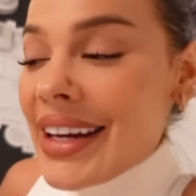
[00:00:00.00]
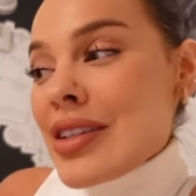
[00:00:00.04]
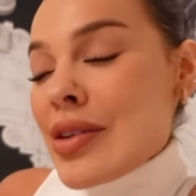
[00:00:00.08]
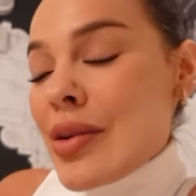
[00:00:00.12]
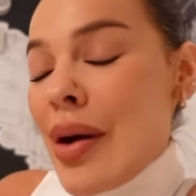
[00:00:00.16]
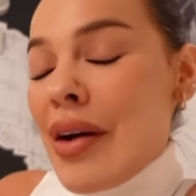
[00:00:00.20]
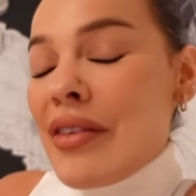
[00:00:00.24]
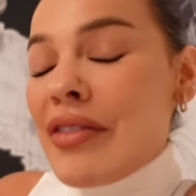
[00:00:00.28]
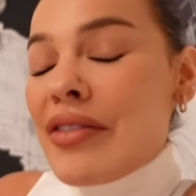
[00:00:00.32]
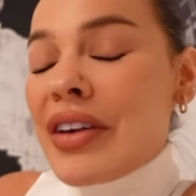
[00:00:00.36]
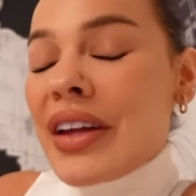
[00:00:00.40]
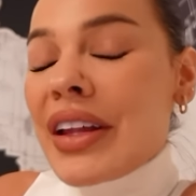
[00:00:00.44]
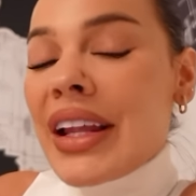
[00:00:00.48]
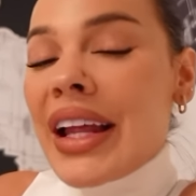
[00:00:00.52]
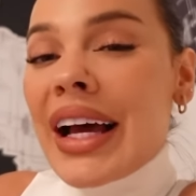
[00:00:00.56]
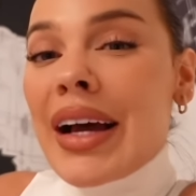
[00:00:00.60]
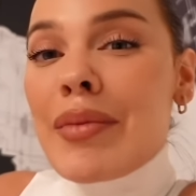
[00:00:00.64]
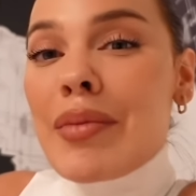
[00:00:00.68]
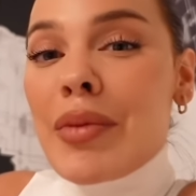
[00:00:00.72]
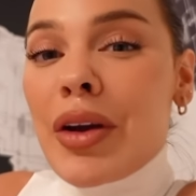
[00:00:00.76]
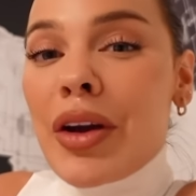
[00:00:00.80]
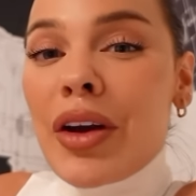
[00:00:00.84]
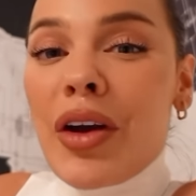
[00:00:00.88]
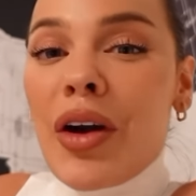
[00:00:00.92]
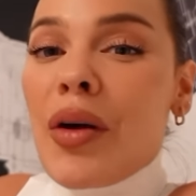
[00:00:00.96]
So I feel like I'm
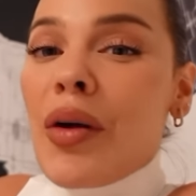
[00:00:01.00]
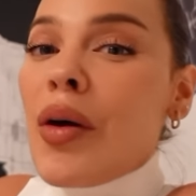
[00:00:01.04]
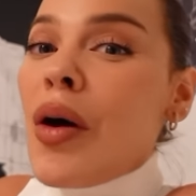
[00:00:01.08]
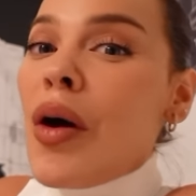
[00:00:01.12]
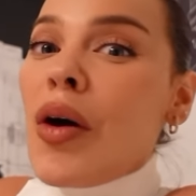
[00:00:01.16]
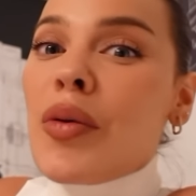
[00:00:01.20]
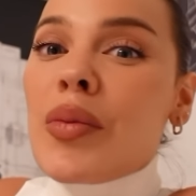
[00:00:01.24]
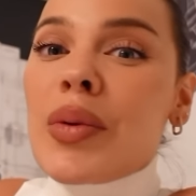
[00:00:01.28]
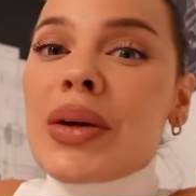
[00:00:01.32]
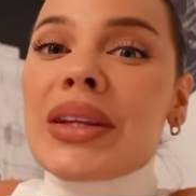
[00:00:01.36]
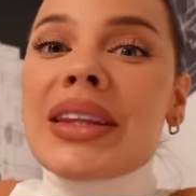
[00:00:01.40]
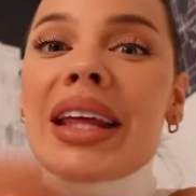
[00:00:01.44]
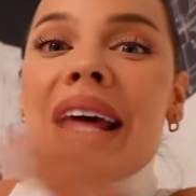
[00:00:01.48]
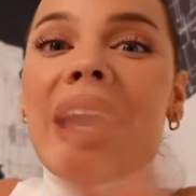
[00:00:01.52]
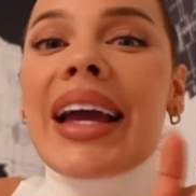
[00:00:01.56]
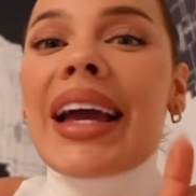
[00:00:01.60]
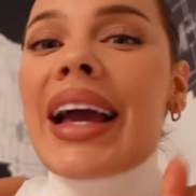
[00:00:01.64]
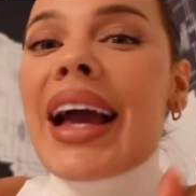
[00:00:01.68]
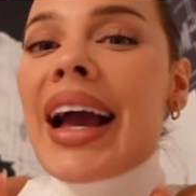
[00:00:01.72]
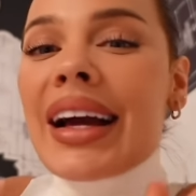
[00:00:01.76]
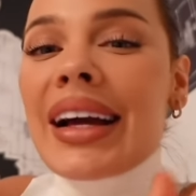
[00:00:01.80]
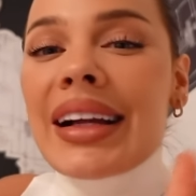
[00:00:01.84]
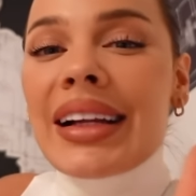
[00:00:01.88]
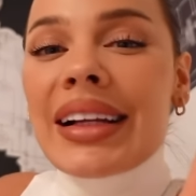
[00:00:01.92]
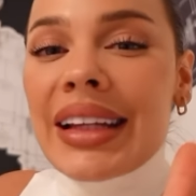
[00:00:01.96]
going to go home with like
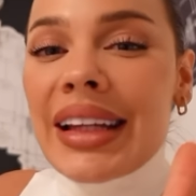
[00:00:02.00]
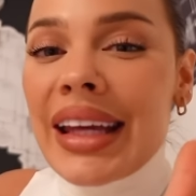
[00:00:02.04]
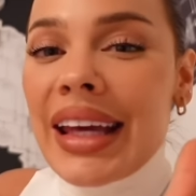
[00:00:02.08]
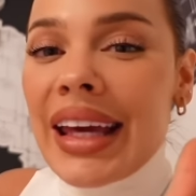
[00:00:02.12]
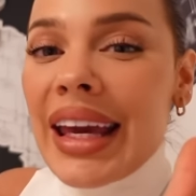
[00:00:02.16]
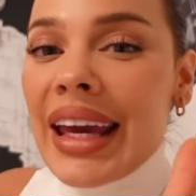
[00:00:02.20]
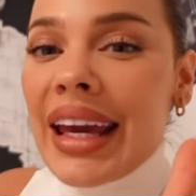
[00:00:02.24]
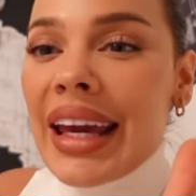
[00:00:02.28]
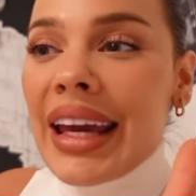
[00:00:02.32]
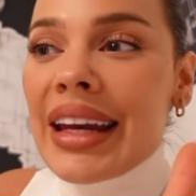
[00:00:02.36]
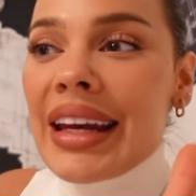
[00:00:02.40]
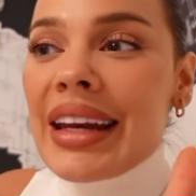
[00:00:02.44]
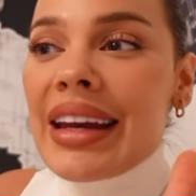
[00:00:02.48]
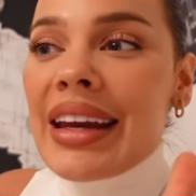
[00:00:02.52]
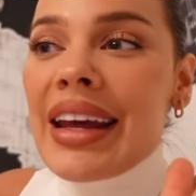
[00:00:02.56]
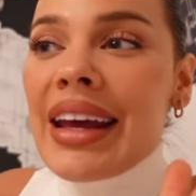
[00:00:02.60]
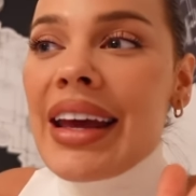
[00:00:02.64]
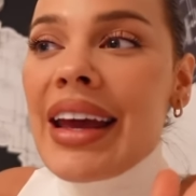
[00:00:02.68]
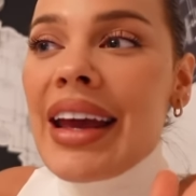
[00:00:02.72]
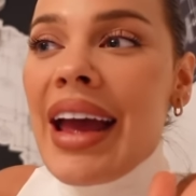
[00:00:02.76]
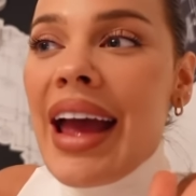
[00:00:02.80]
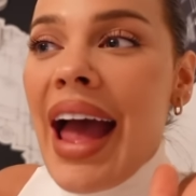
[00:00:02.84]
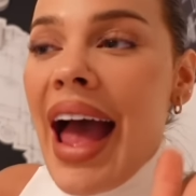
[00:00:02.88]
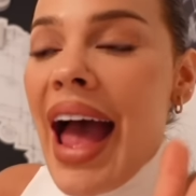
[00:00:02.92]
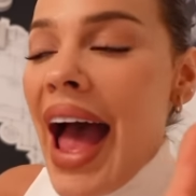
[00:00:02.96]
a clean
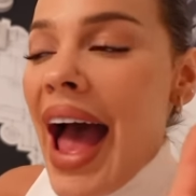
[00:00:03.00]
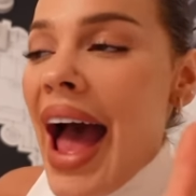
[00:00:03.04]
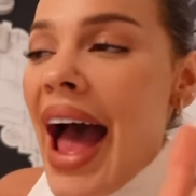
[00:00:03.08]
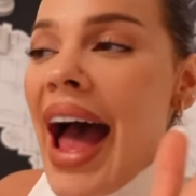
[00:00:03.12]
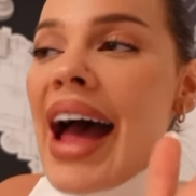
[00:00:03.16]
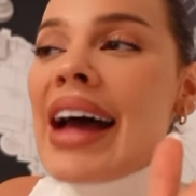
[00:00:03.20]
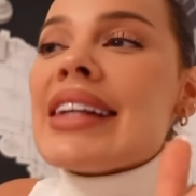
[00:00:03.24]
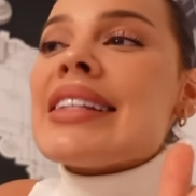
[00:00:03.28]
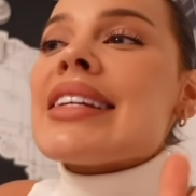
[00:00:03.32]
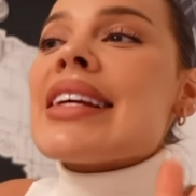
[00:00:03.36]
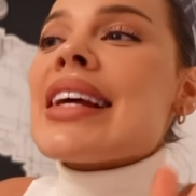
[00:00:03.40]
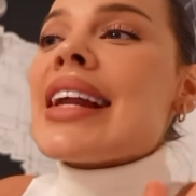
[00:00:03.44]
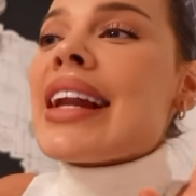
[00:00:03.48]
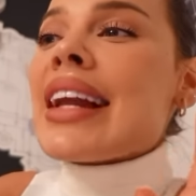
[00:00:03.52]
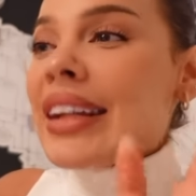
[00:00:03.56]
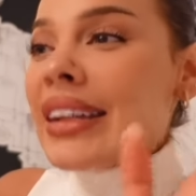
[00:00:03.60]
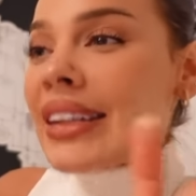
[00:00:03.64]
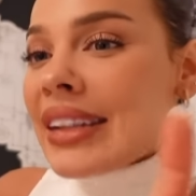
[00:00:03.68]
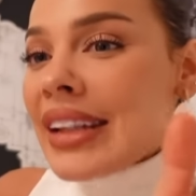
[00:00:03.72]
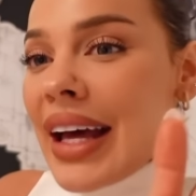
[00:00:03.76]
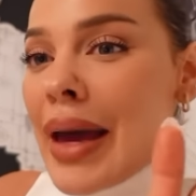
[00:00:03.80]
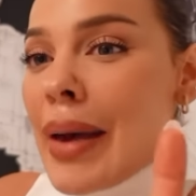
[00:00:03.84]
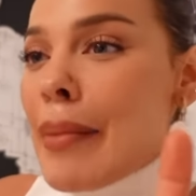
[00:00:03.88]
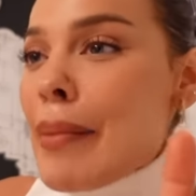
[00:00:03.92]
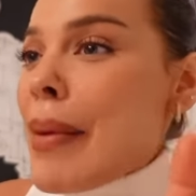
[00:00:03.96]
head and a
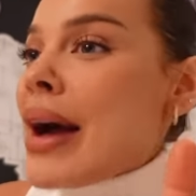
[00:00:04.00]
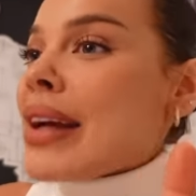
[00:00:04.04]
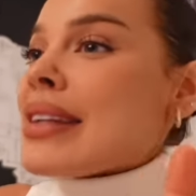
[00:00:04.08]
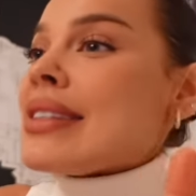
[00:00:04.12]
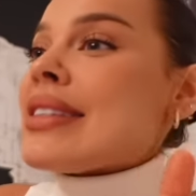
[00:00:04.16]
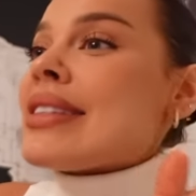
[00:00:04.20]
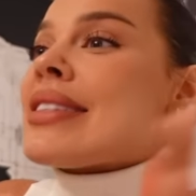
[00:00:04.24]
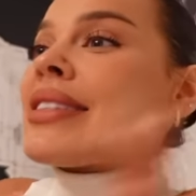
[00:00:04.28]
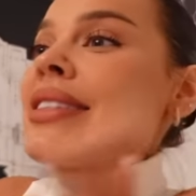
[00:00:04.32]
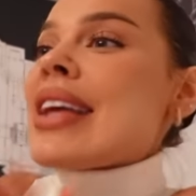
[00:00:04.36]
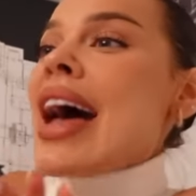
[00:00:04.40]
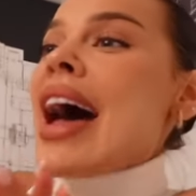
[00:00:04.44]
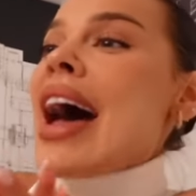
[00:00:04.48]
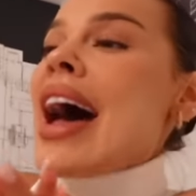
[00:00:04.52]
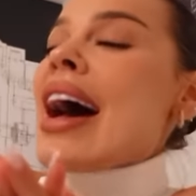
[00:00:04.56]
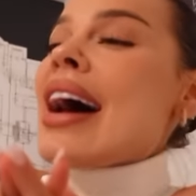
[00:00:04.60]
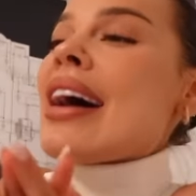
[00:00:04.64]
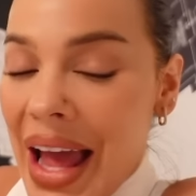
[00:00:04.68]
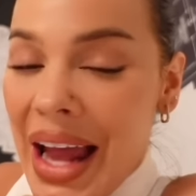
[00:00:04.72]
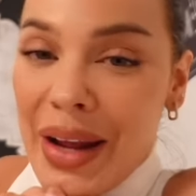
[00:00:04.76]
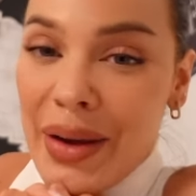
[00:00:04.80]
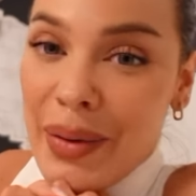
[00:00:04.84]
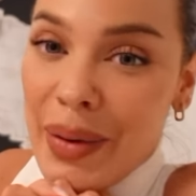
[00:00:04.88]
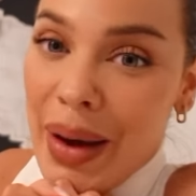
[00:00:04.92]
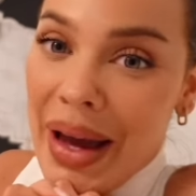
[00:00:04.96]
clear mindset.
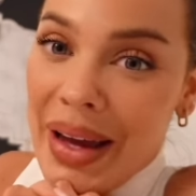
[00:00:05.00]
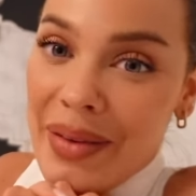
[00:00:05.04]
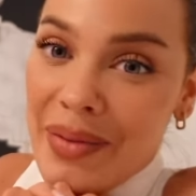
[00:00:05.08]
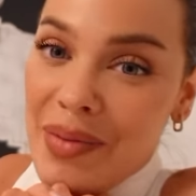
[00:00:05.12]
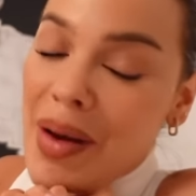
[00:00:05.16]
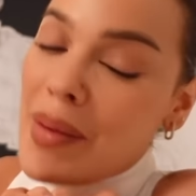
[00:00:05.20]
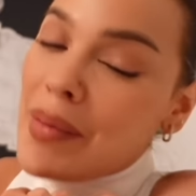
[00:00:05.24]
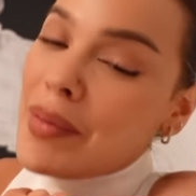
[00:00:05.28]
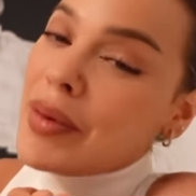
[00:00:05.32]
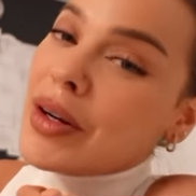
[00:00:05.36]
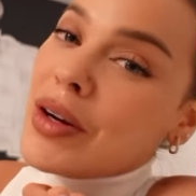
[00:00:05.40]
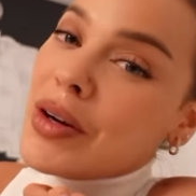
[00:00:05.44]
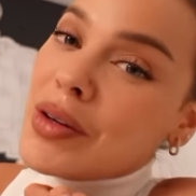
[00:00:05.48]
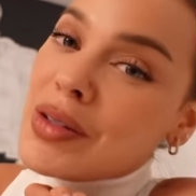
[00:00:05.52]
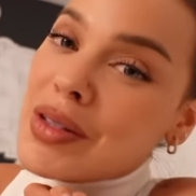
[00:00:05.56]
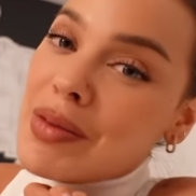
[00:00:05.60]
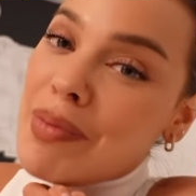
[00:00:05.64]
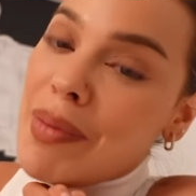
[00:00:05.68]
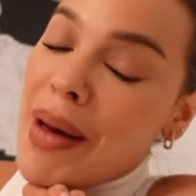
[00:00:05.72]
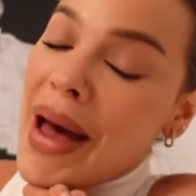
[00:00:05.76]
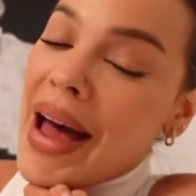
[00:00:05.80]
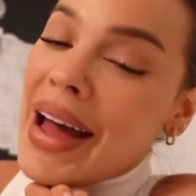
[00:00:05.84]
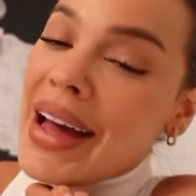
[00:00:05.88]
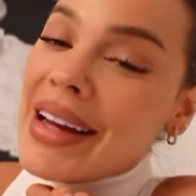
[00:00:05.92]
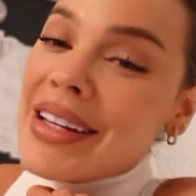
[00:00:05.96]
Anyway, I'm going to go to
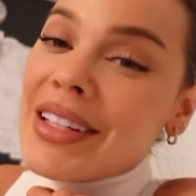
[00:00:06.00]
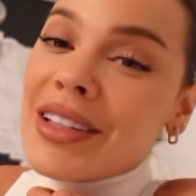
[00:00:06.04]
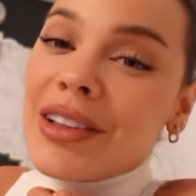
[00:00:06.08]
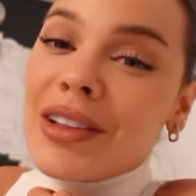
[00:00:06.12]
bed.